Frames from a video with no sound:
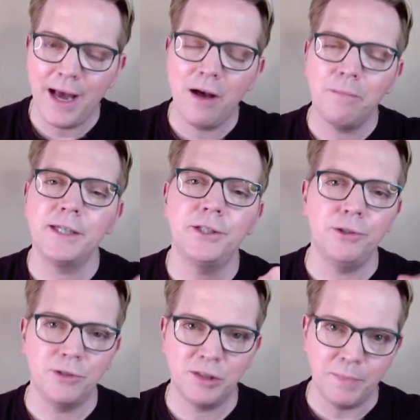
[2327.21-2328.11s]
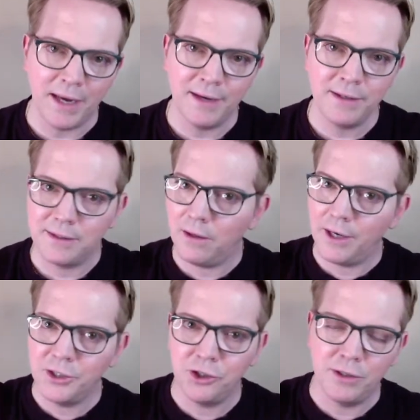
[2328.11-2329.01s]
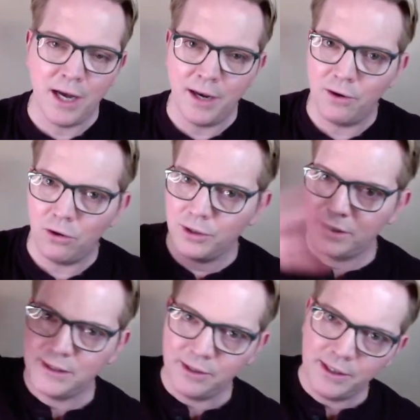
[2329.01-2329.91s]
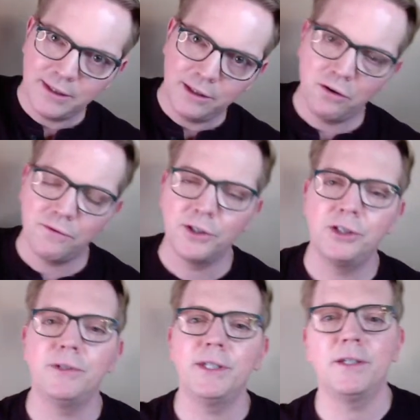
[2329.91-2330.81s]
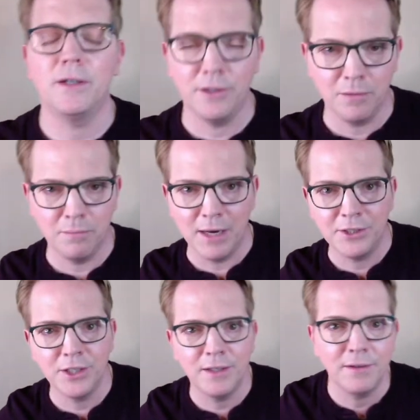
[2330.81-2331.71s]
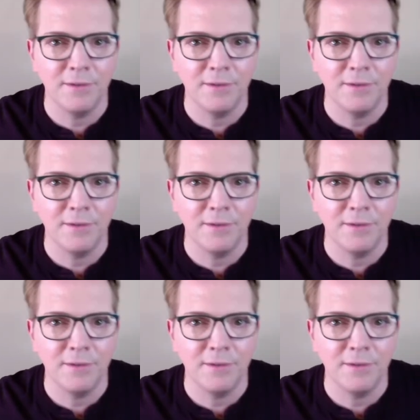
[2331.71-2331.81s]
how much you spend, as long as you're not seriously overshooting your, your budget,